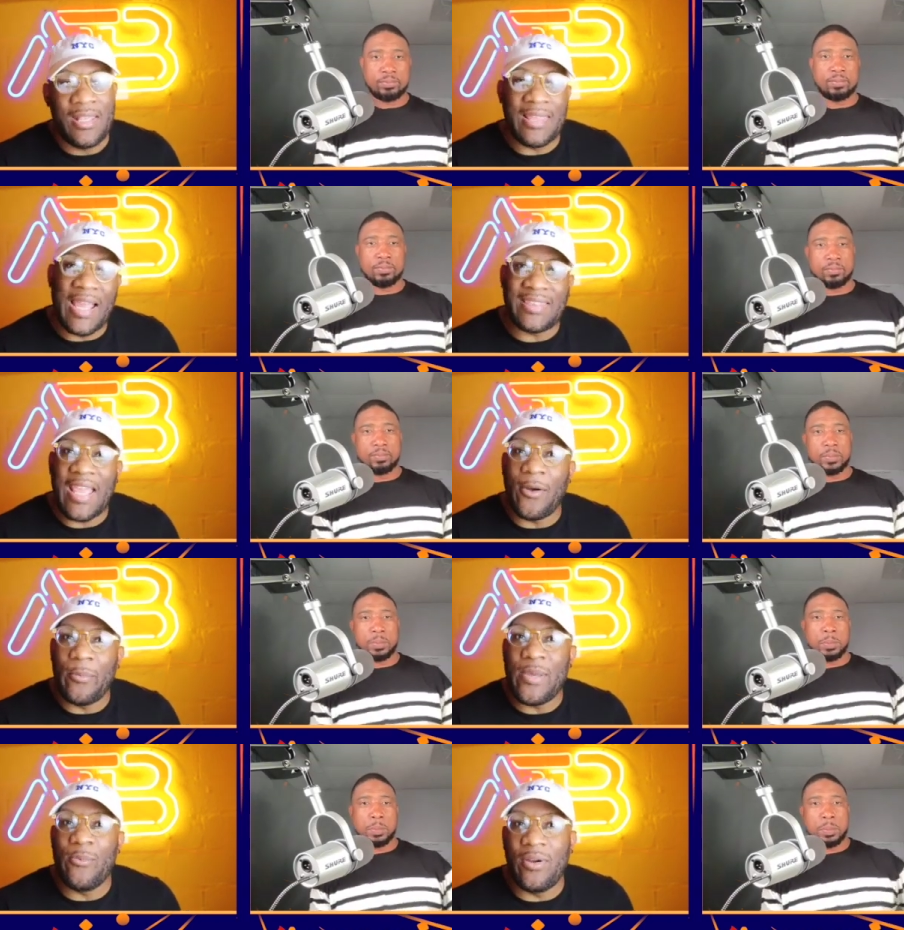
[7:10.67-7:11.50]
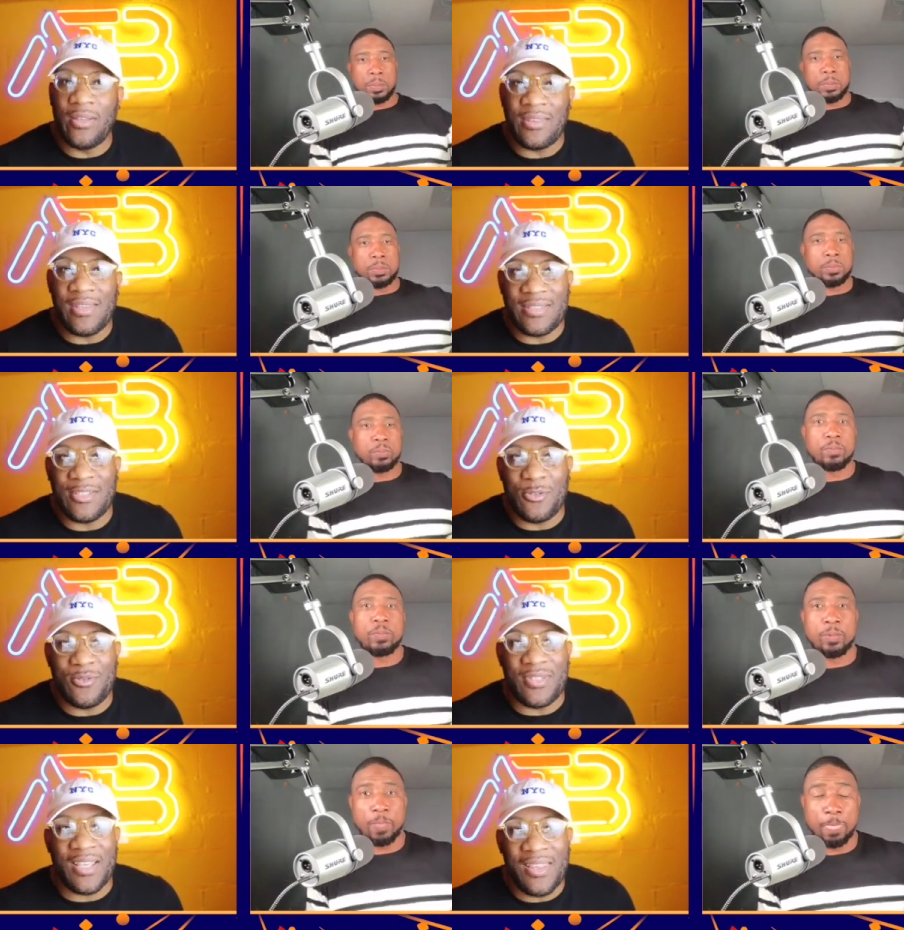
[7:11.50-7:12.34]
Speaker 1: like that would be one of the things that you
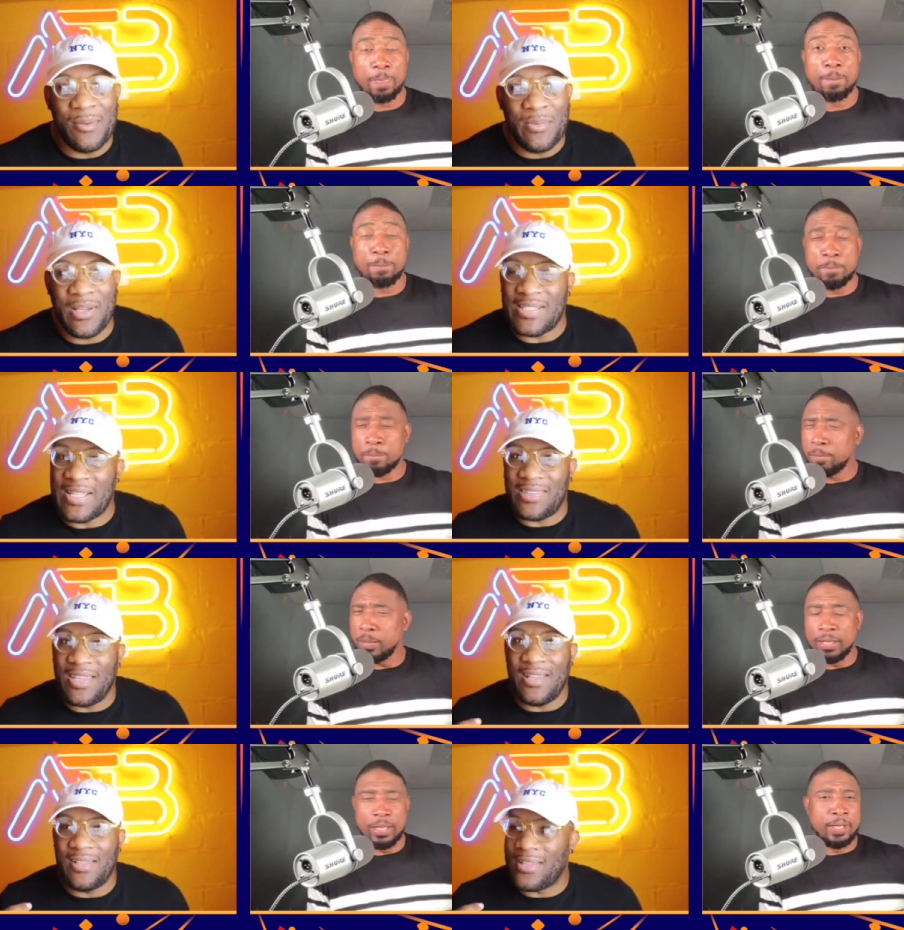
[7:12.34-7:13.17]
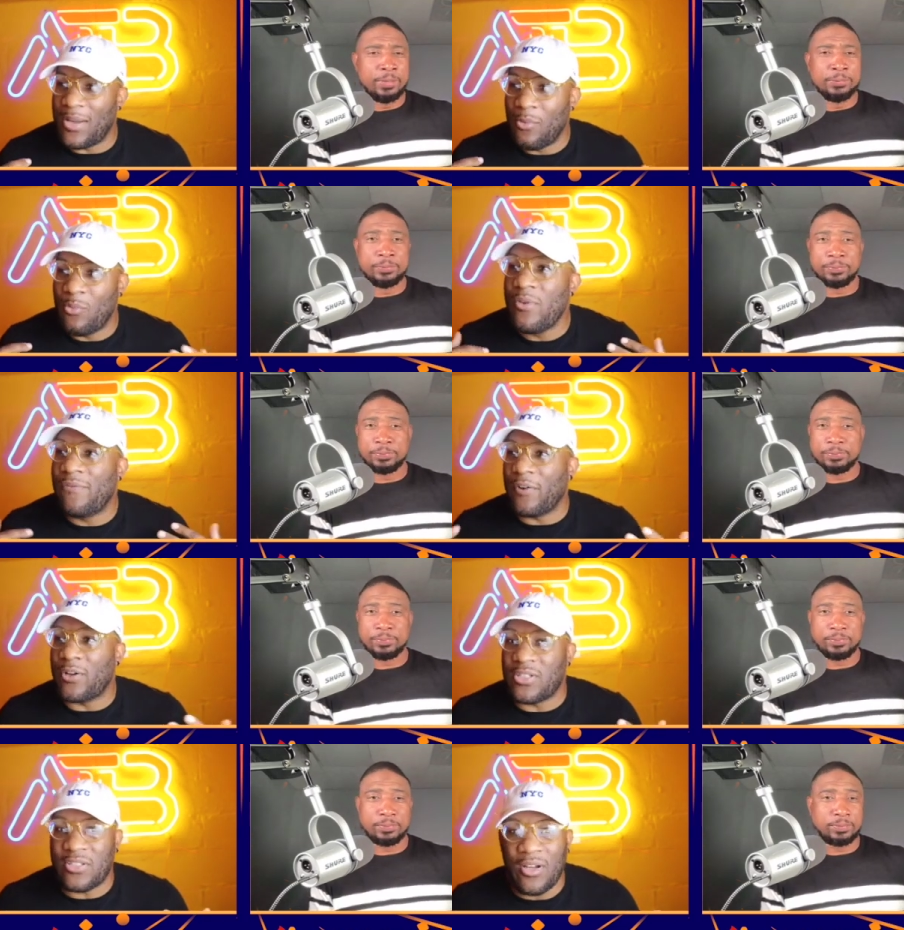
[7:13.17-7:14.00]
tell them because I think that when we
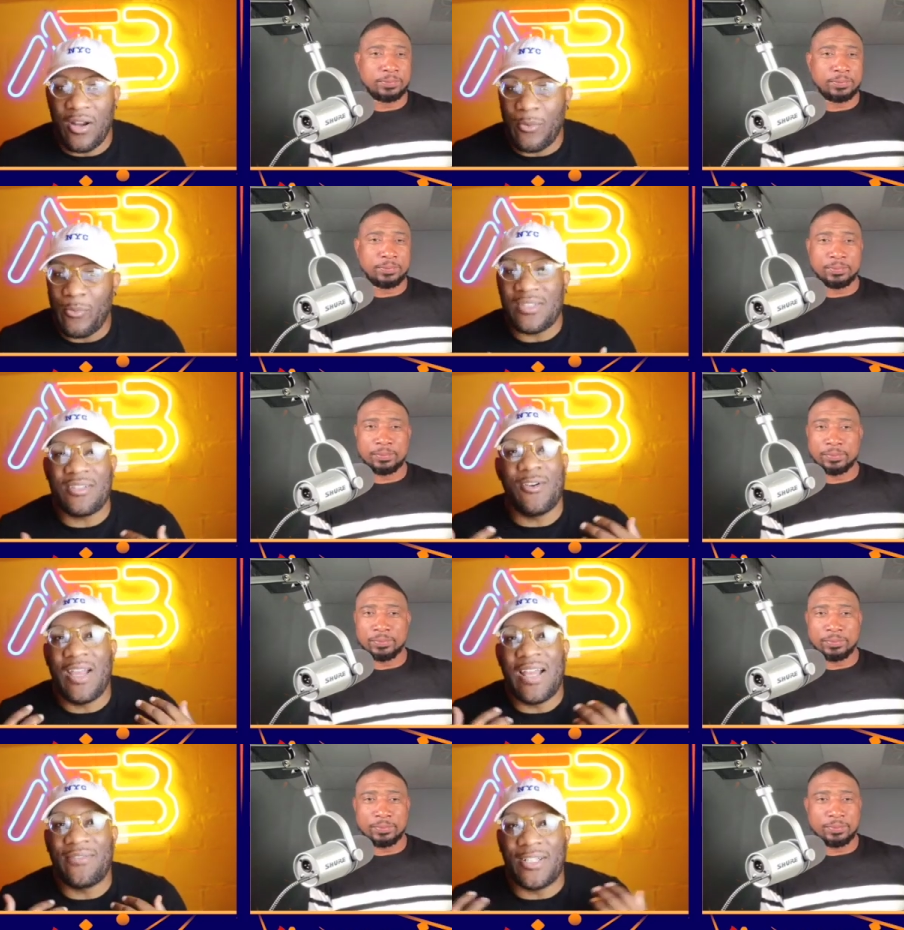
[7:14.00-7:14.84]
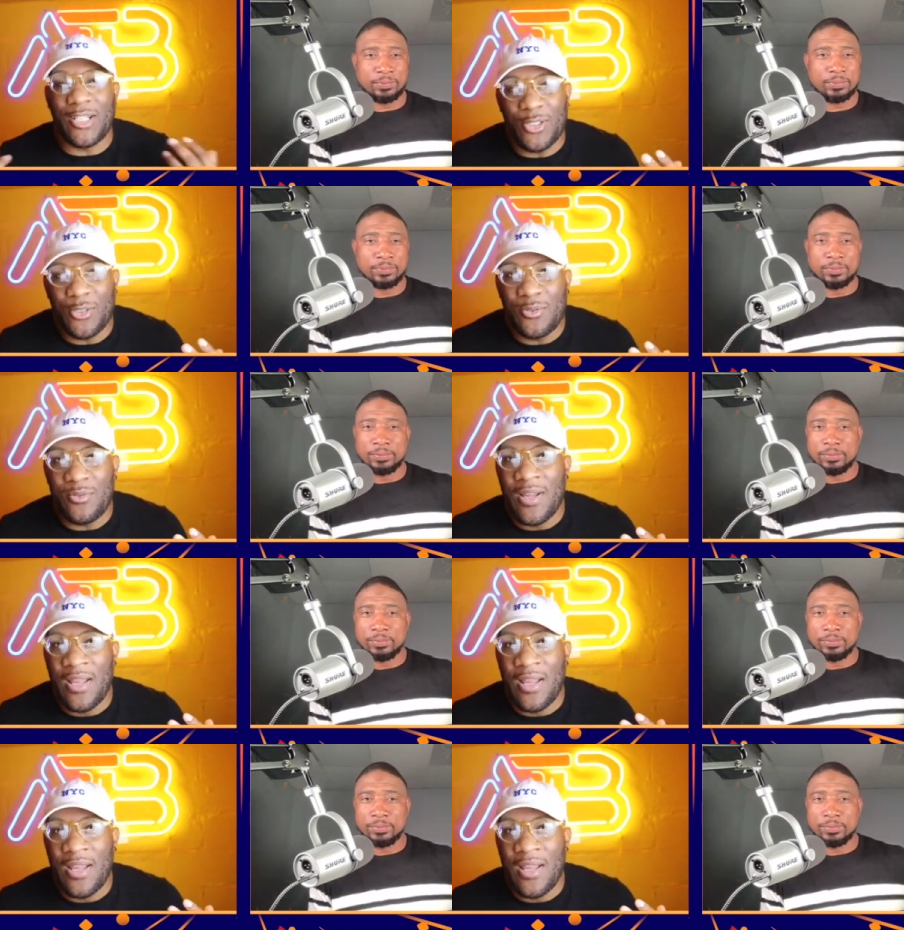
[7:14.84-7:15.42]
first start, we just don't have a clue